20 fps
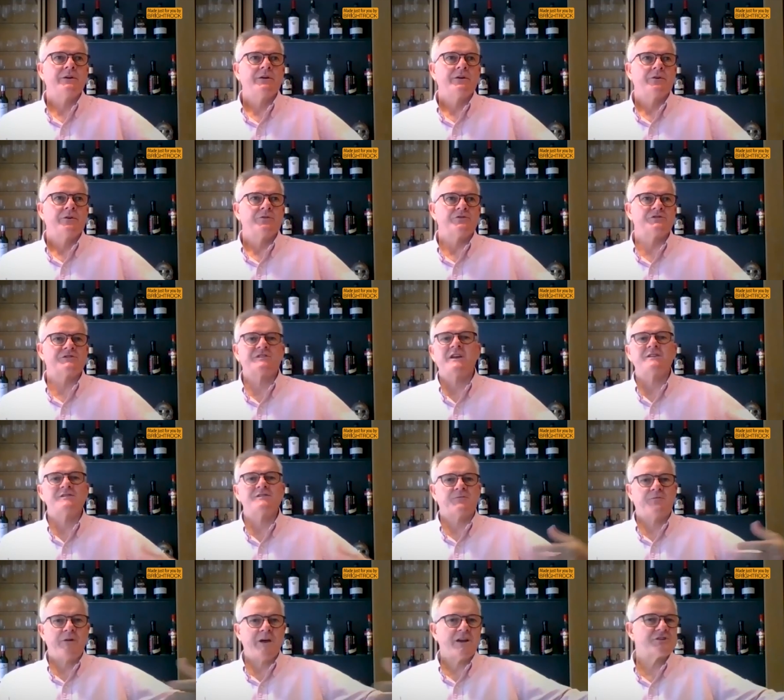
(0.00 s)
the
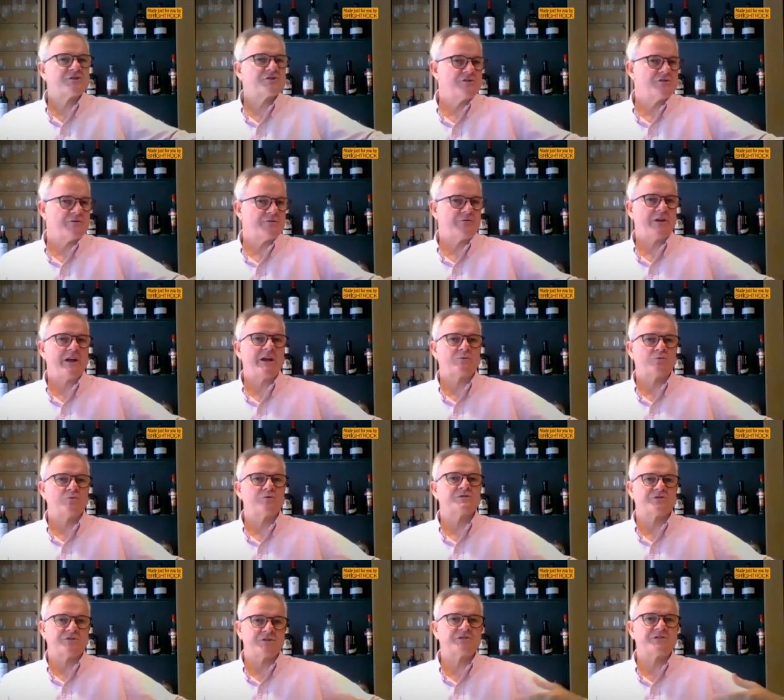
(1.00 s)
satisfaction of that was
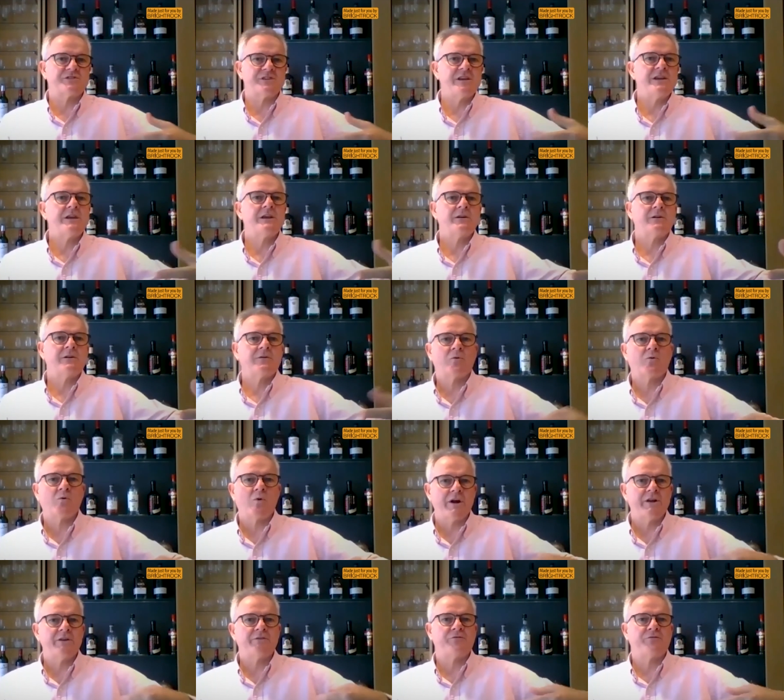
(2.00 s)
just seeing
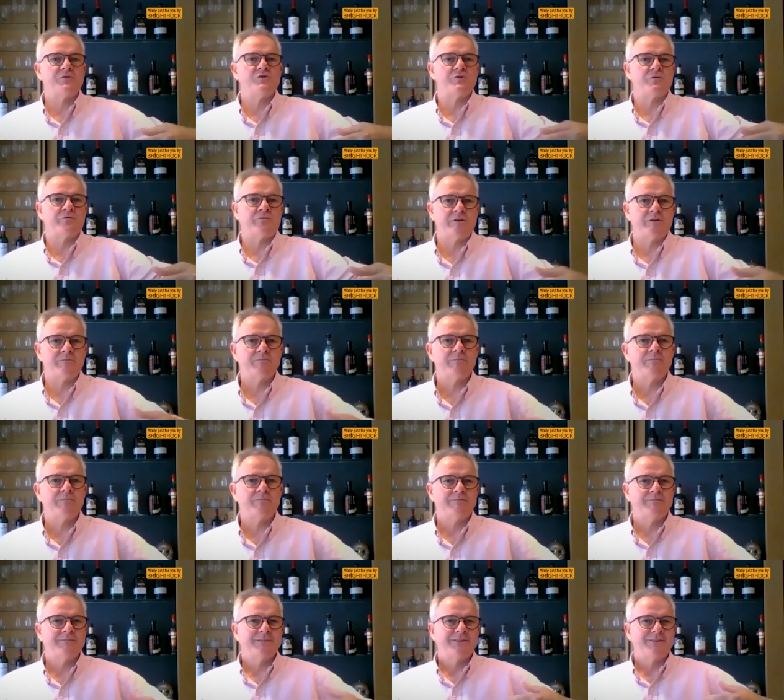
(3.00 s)
quite a few of them,